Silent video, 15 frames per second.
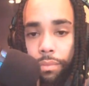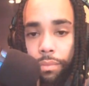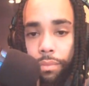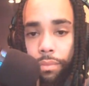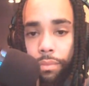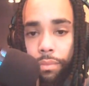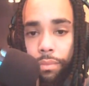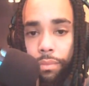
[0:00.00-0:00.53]

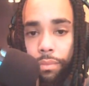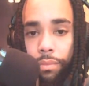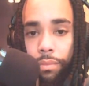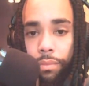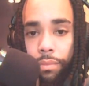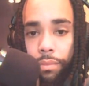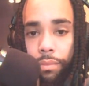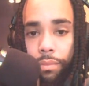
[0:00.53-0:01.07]

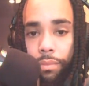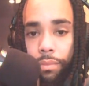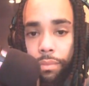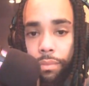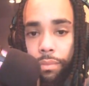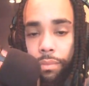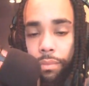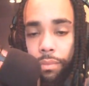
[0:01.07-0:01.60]

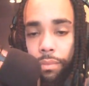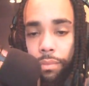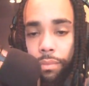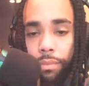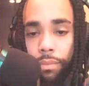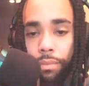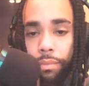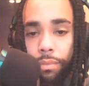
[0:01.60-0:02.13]

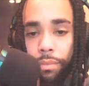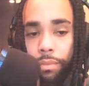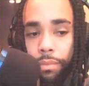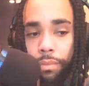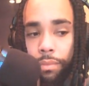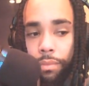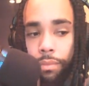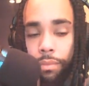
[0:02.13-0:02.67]

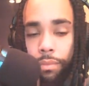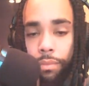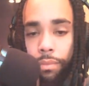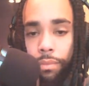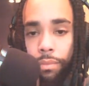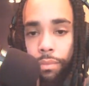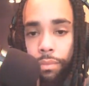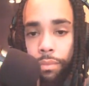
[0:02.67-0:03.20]

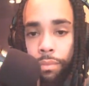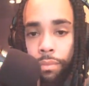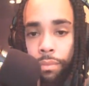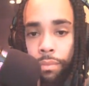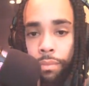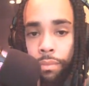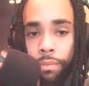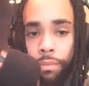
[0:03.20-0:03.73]

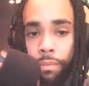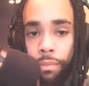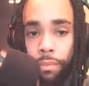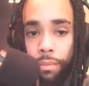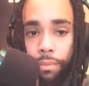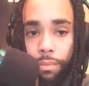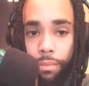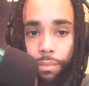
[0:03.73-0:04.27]

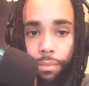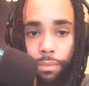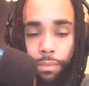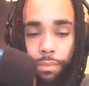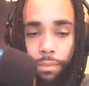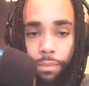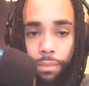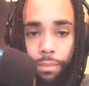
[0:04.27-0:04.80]

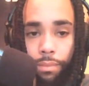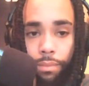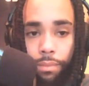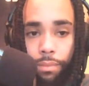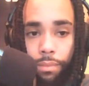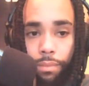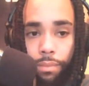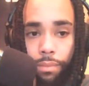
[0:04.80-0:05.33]

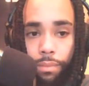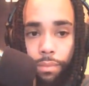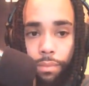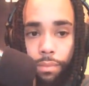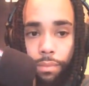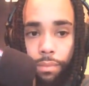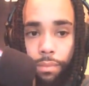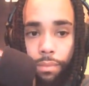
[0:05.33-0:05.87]

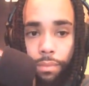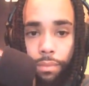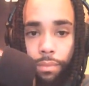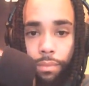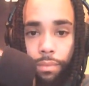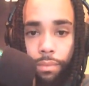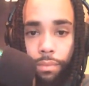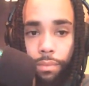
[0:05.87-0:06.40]

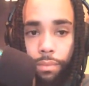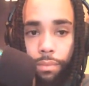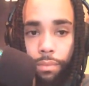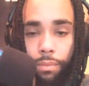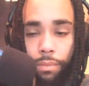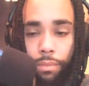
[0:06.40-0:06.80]
The person shown says nothing.